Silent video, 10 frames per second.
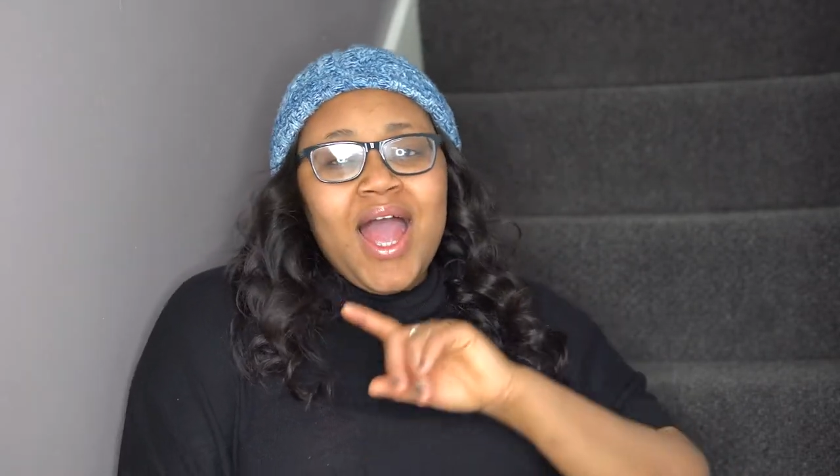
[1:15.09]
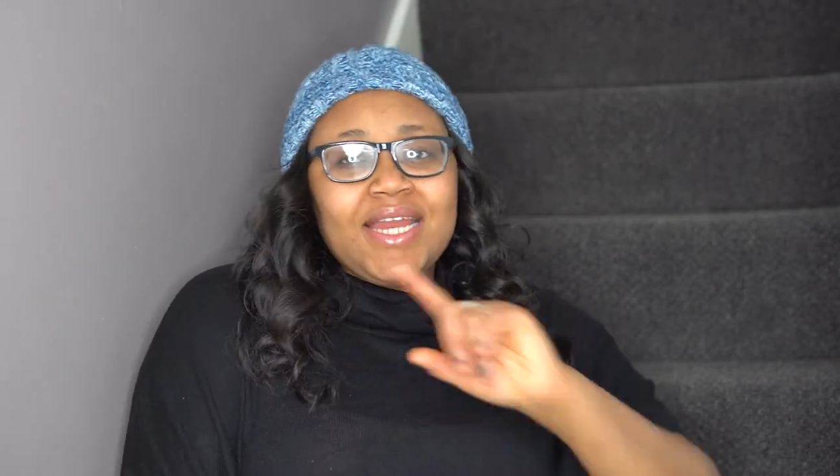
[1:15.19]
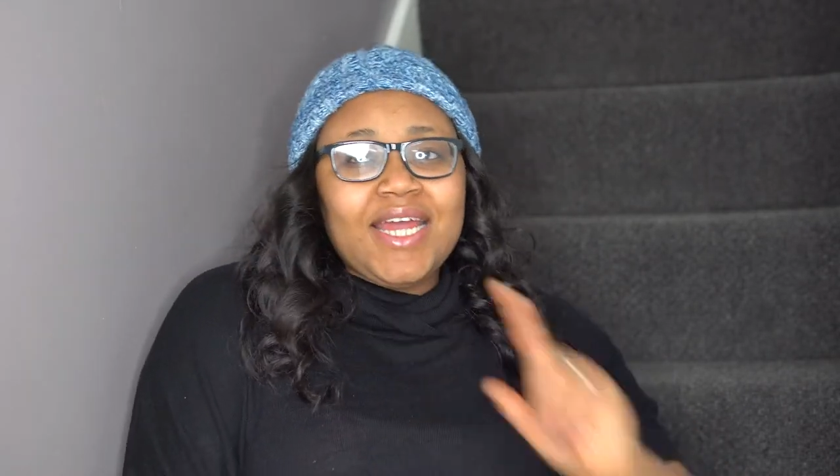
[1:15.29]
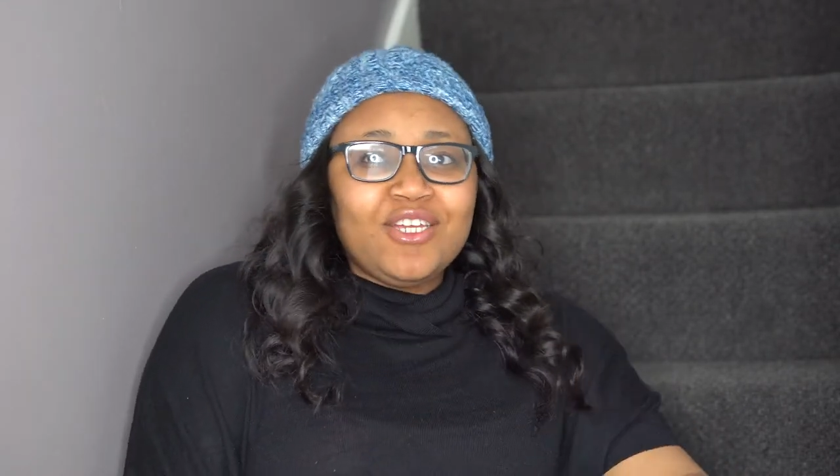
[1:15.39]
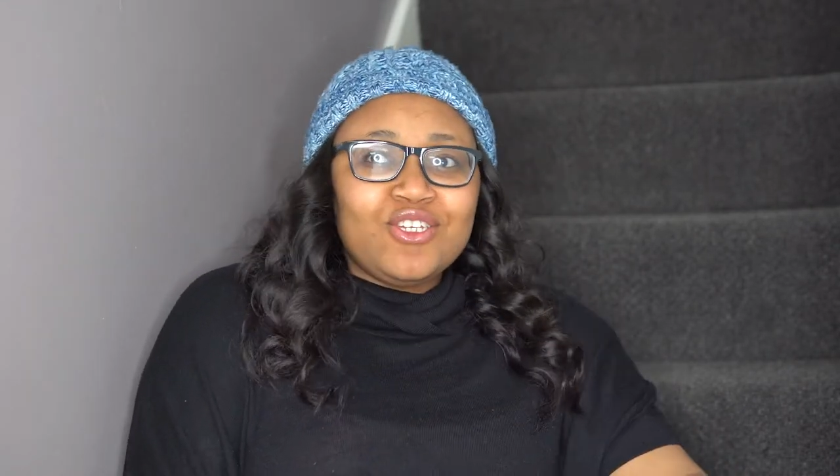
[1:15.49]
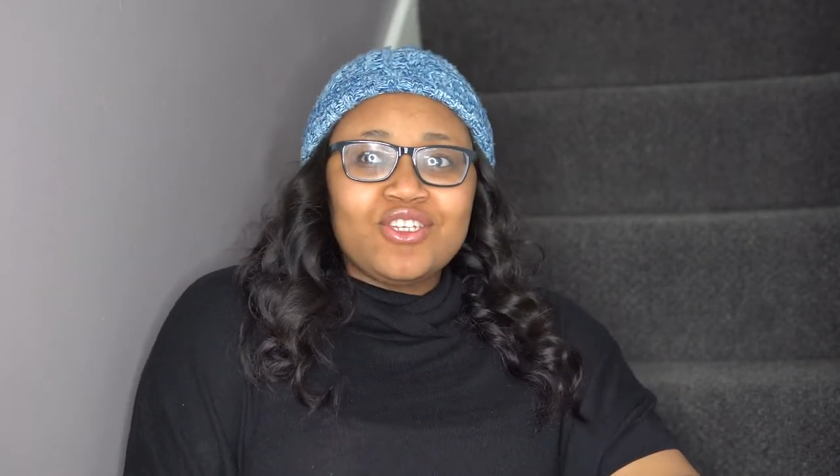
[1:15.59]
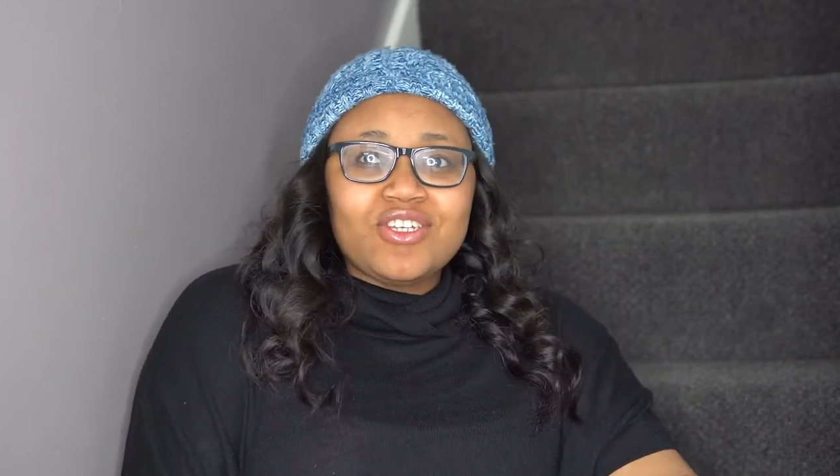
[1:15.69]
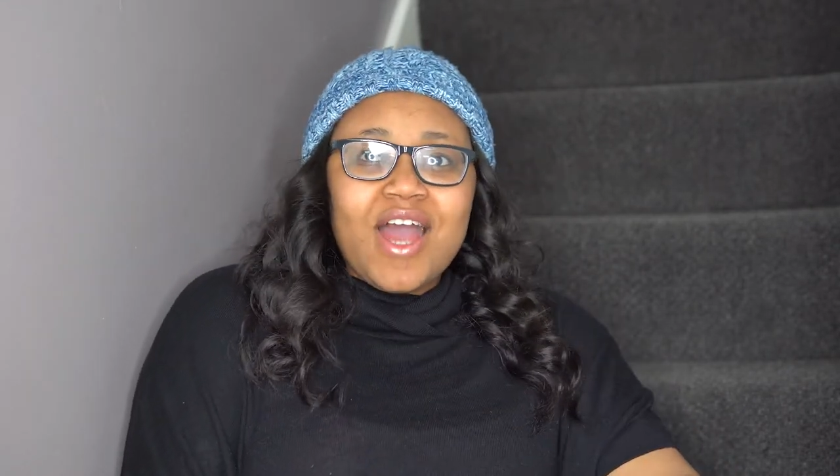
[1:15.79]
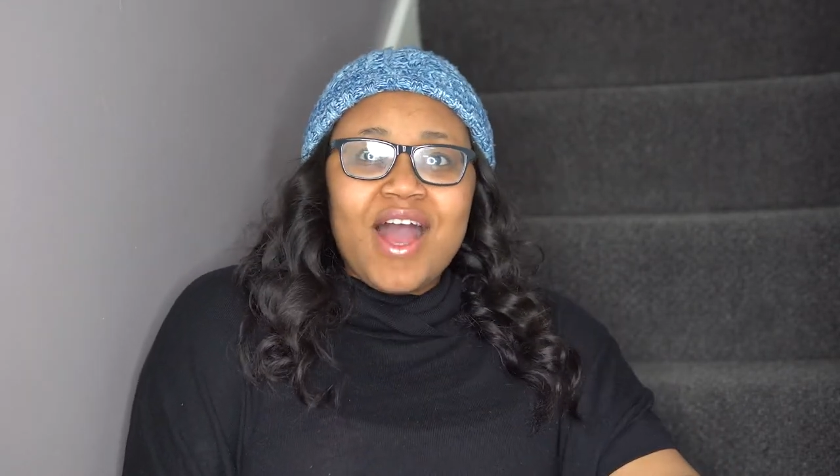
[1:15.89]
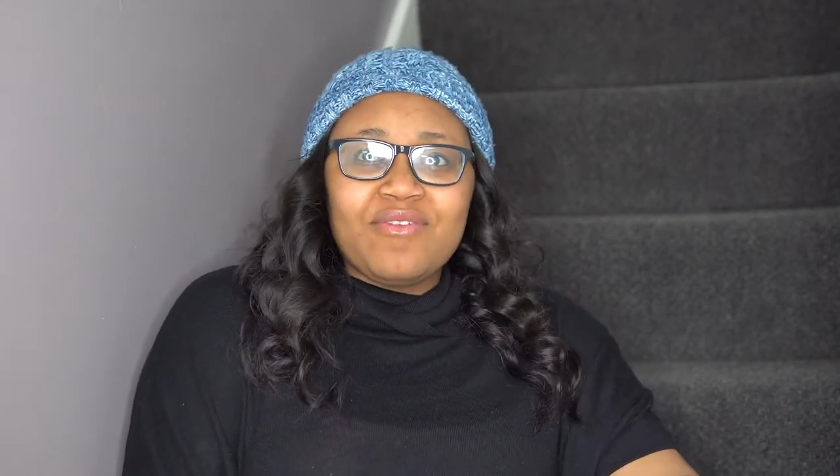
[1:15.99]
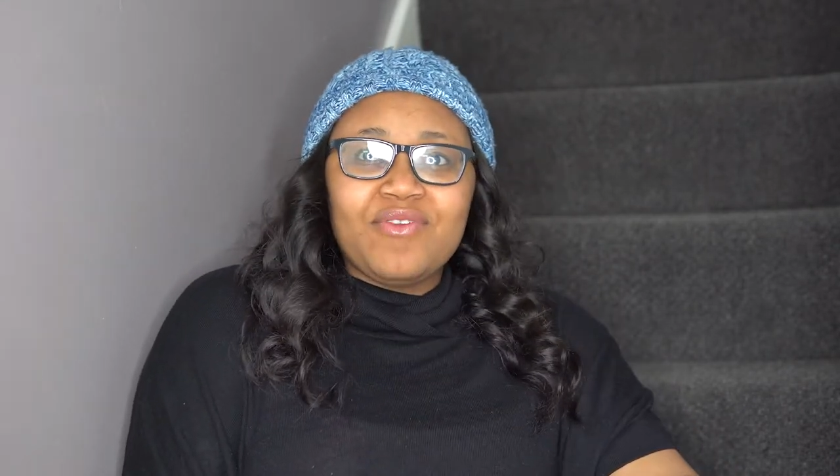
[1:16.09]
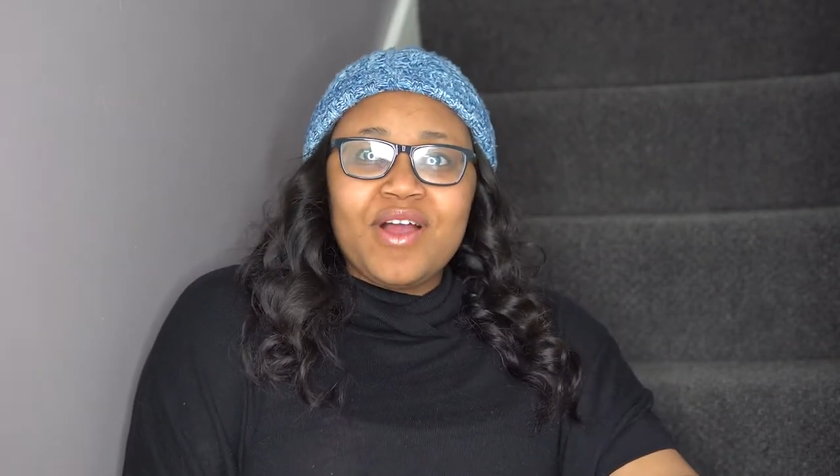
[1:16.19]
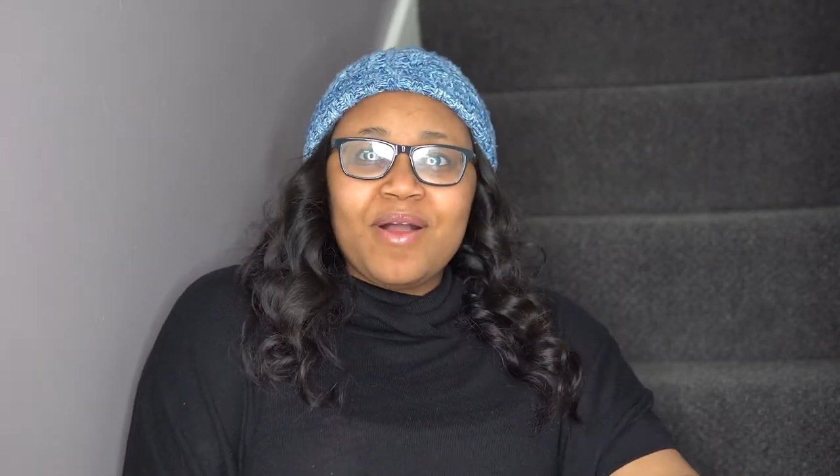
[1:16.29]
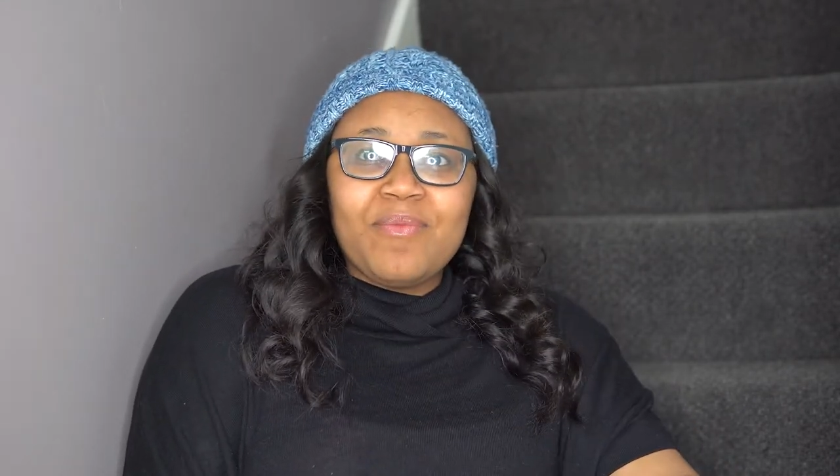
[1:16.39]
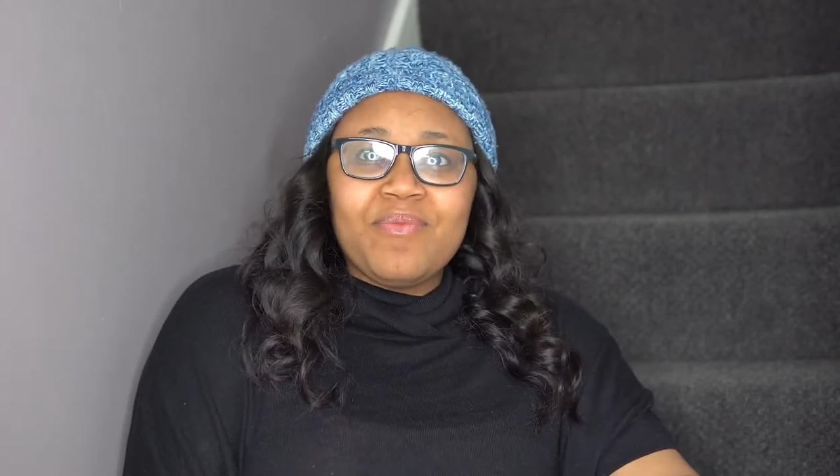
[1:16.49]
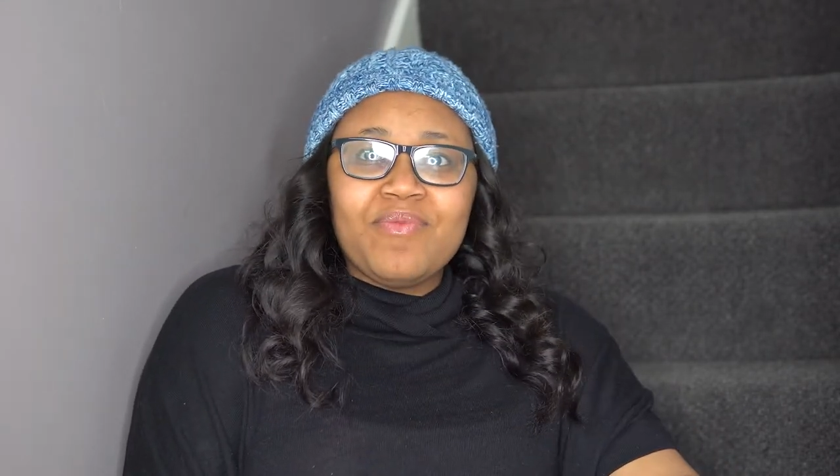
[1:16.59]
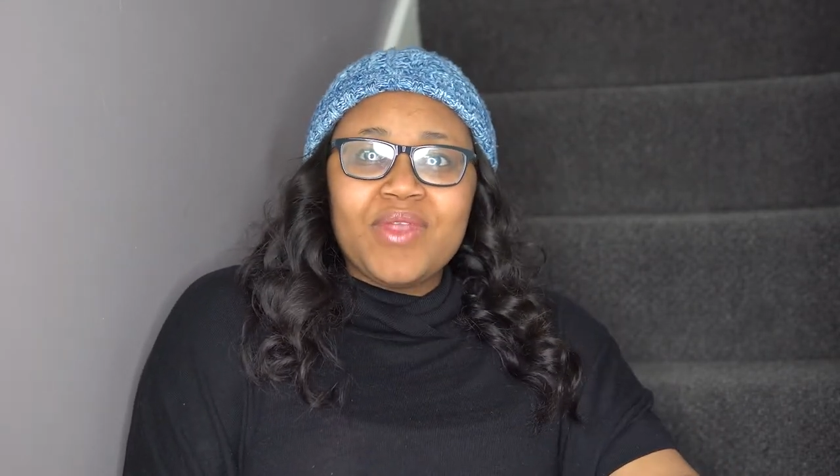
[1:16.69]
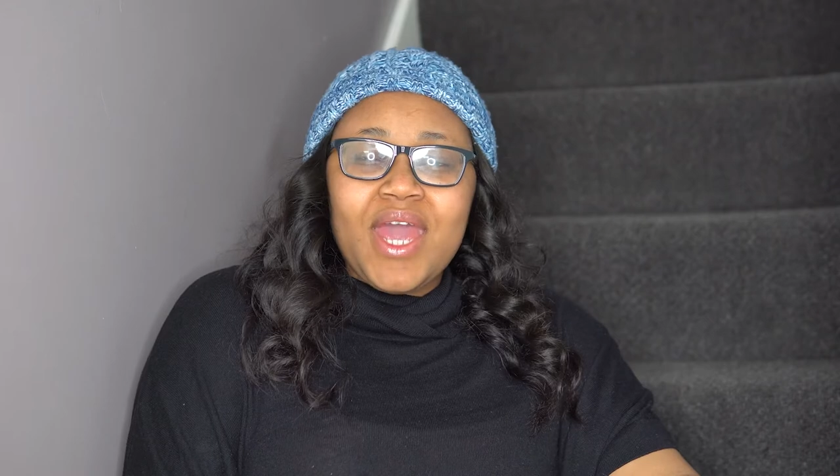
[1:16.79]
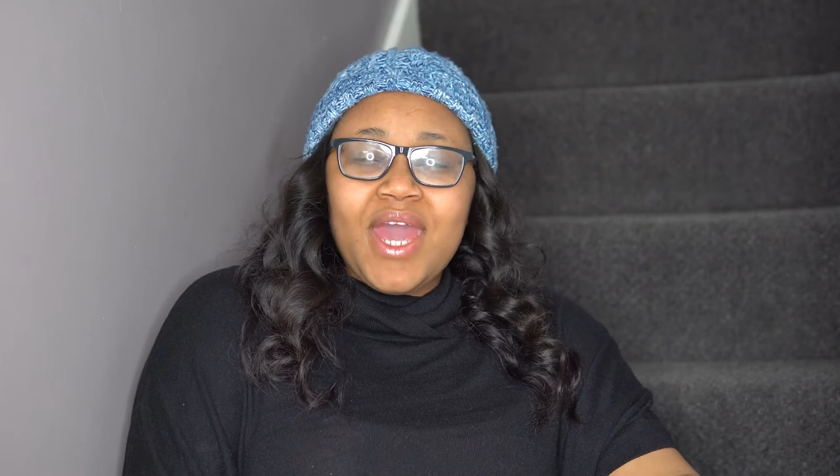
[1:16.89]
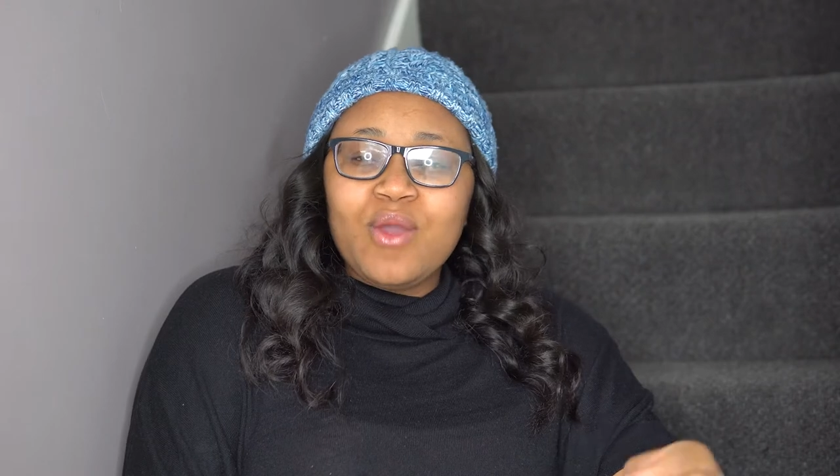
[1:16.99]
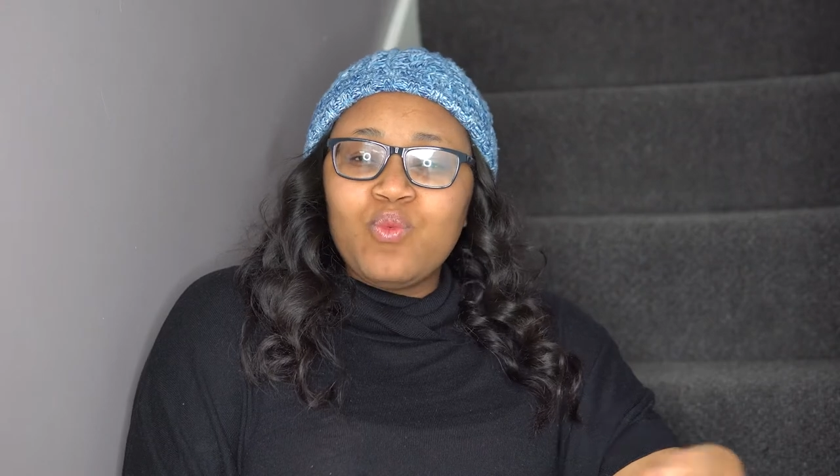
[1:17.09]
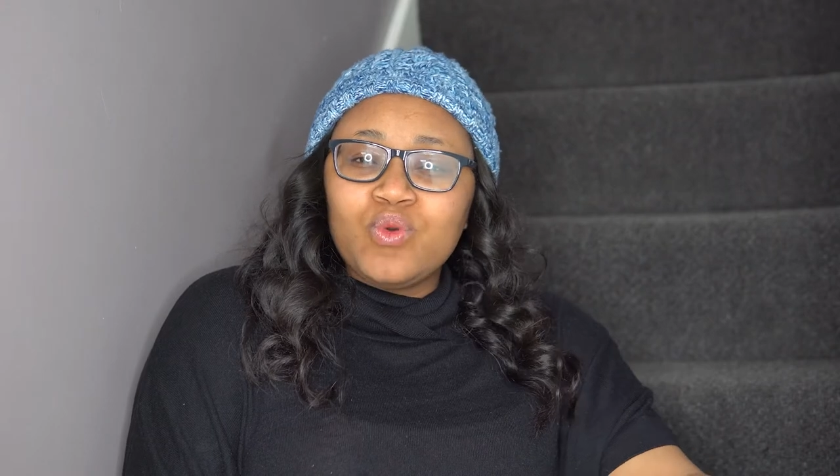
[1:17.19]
And I used to have a